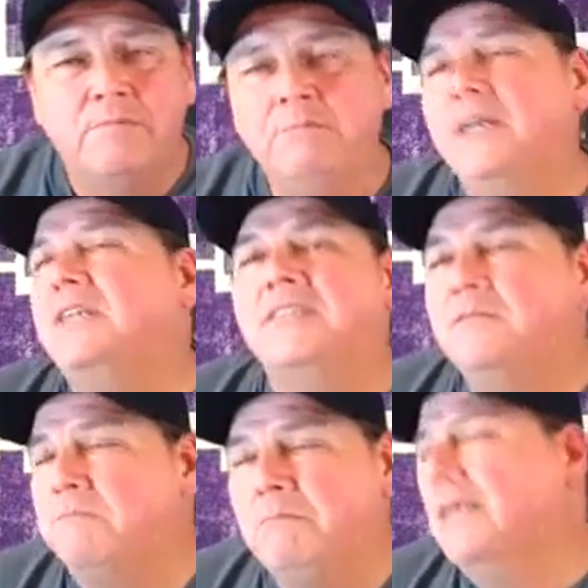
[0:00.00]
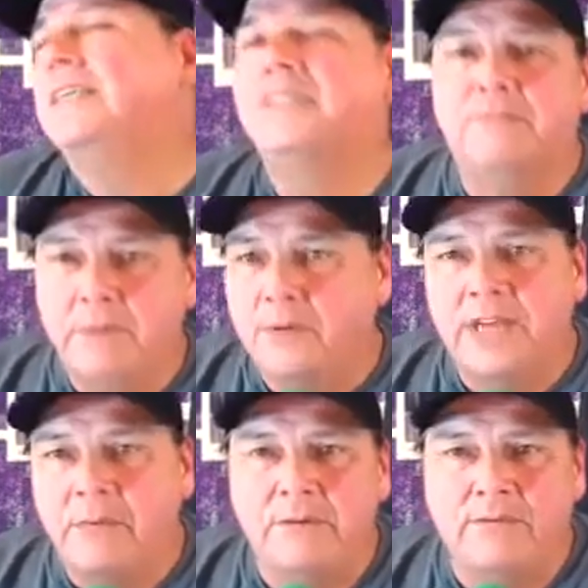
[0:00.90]
millions of people
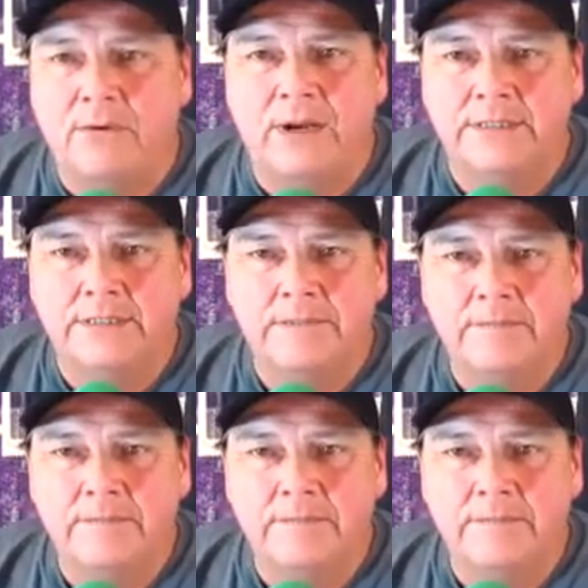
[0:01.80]
came before us.